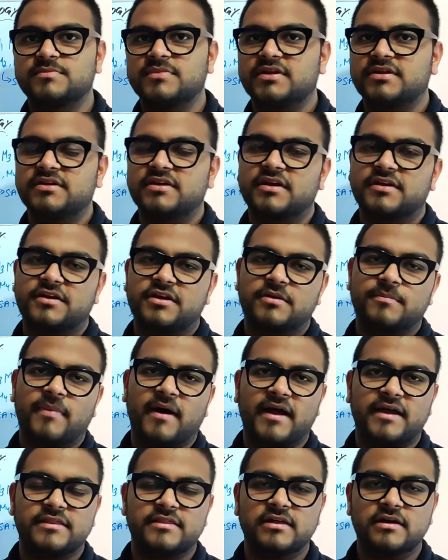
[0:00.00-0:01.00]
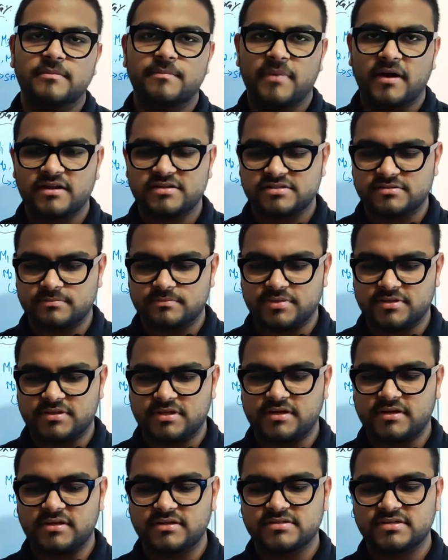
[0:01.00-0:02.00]
mediated by the
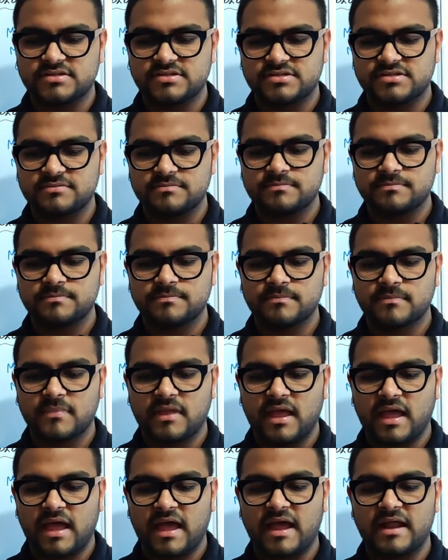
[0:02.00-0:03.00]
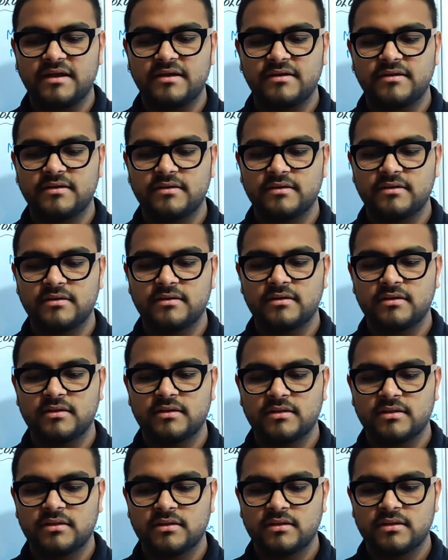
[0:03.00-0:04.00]
parasympathetic system, and
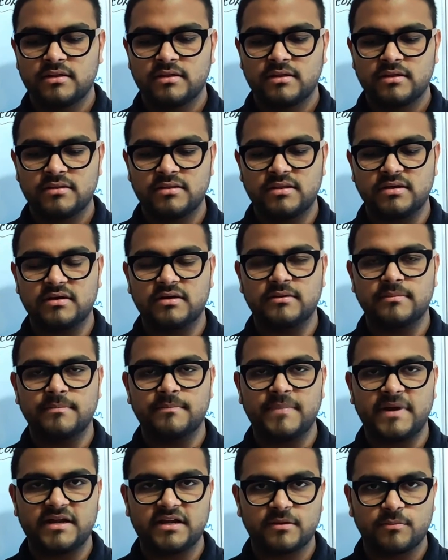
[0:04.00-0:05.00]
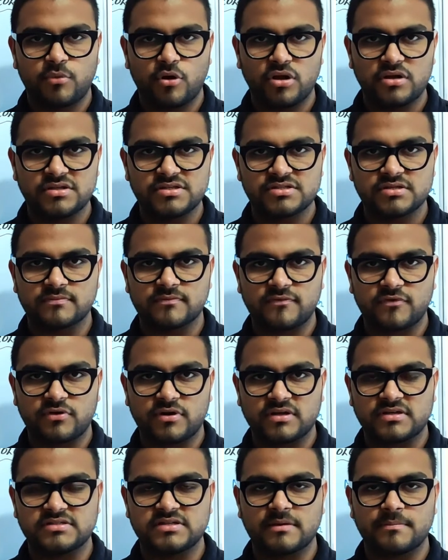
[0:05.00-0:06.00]
the metabolism,
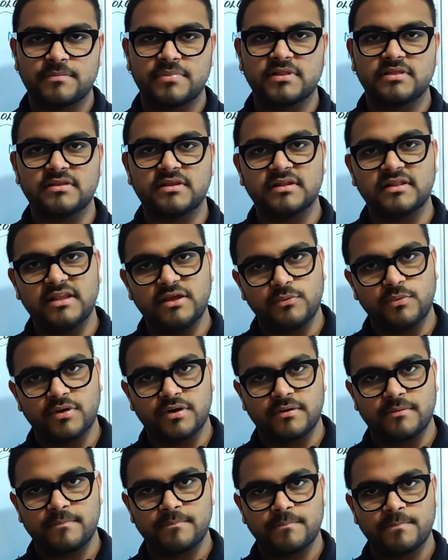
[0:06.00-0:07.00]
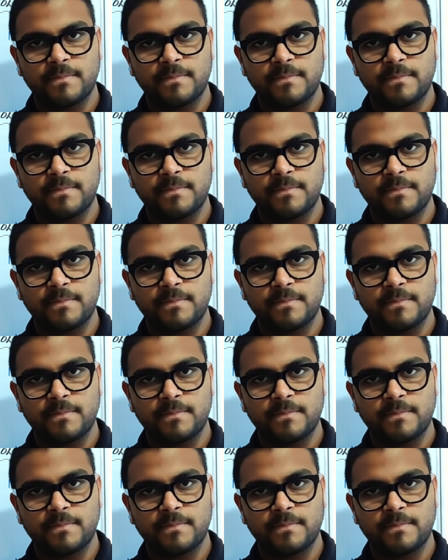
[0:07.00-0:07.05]
for example, the liver,